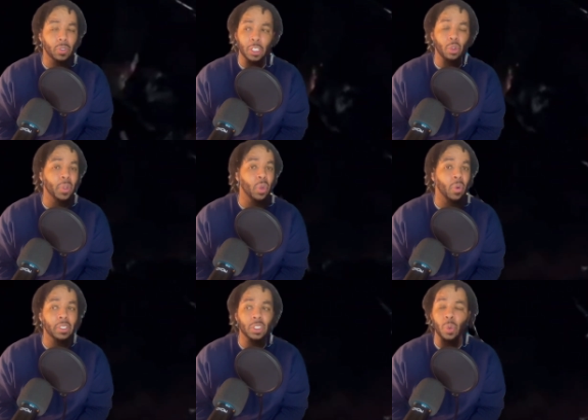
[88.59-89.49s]
the
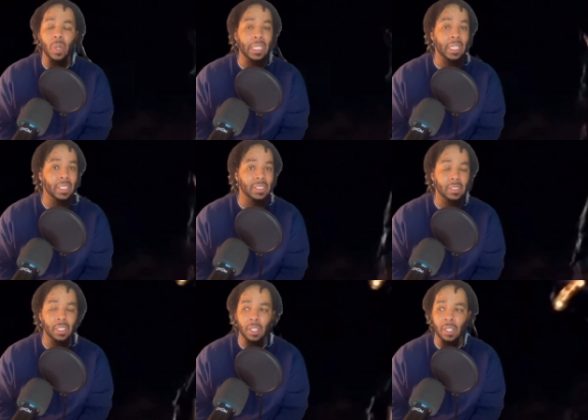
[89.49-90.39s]
Númenóreans who were against
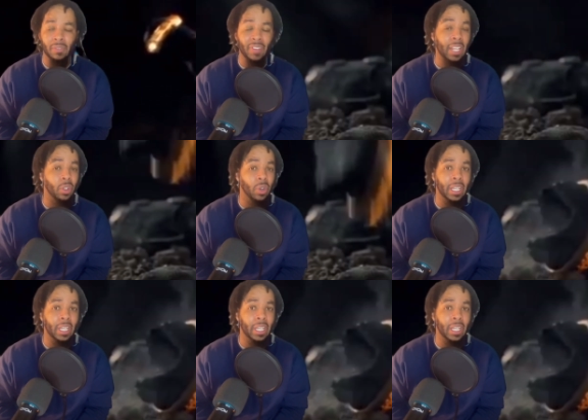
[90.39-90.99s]
the Valar